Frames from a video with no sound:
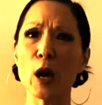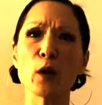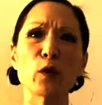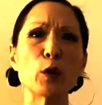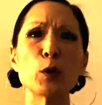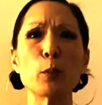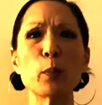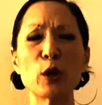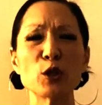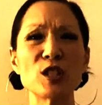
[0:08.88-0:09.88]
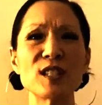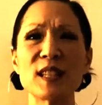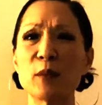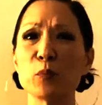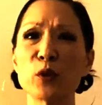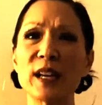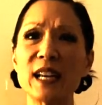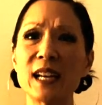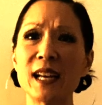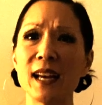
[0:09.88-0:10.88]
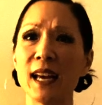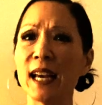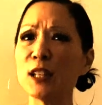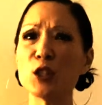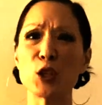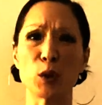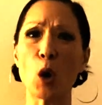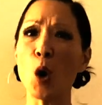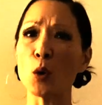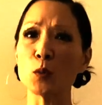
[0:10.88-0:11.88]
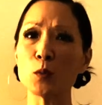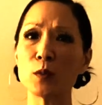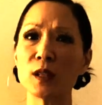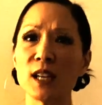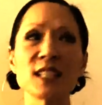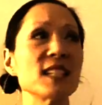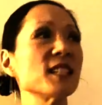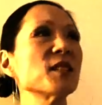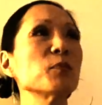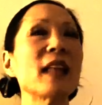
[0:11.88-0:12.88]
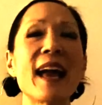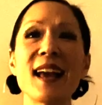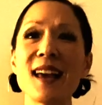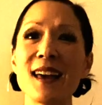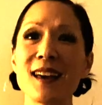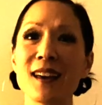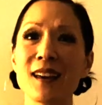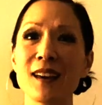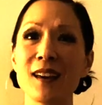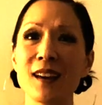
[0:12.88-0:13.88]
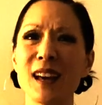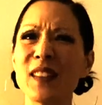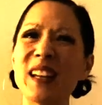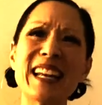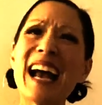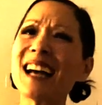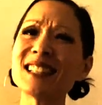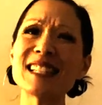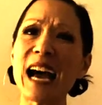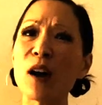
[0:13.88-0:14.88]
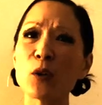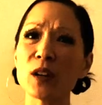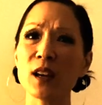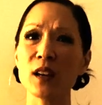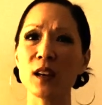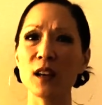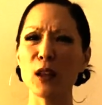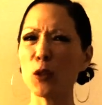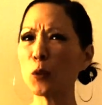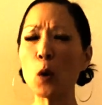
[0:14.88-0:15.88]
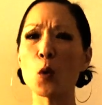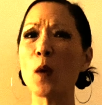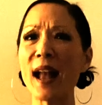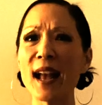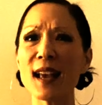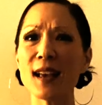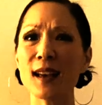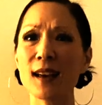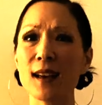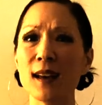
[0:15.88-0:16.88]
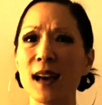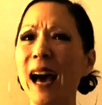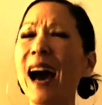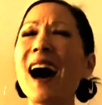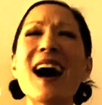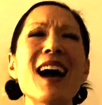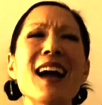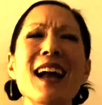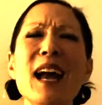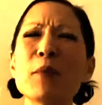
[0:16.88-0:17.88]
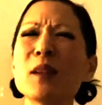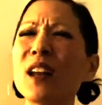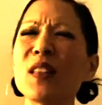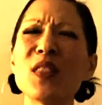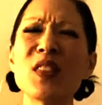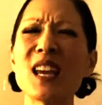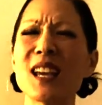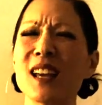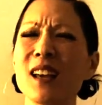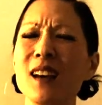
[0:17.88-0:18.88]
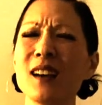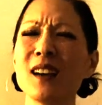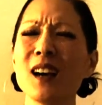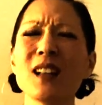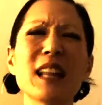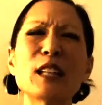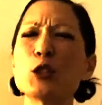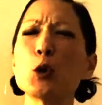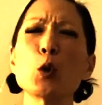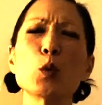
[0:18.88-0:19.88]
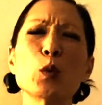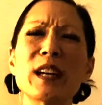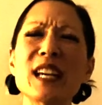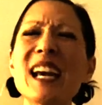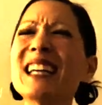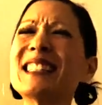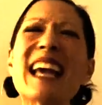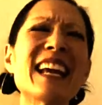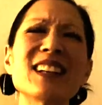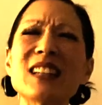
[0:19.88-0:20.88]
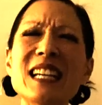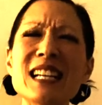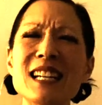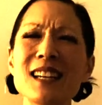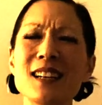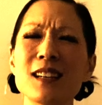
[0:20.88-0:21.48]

for you to purchase, then bring into your home to display, then cast out and throw away. I am not a thing like jewelry dangling